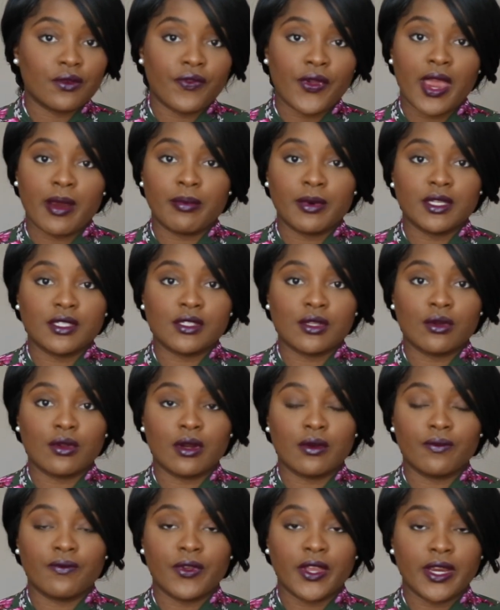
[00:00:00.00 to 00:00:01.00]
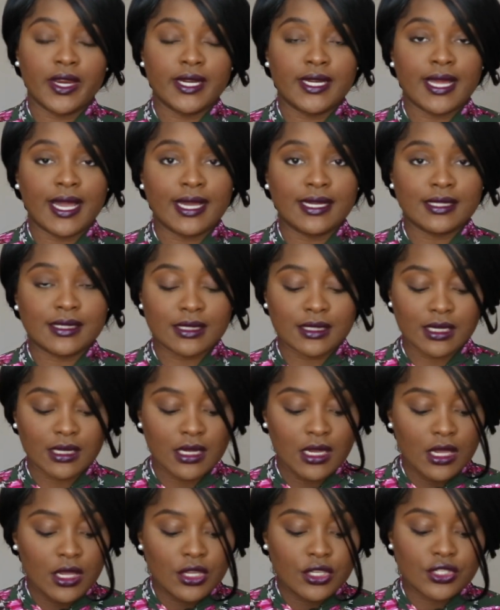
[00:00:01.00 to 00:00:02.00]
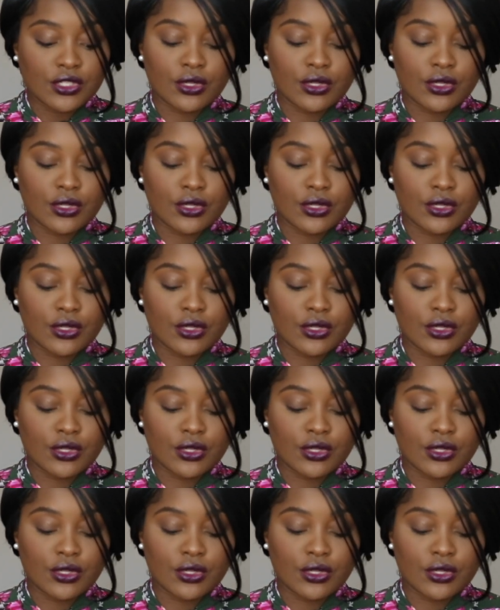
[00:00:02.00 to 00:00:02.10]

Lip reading: The fabric sewed up very nicely,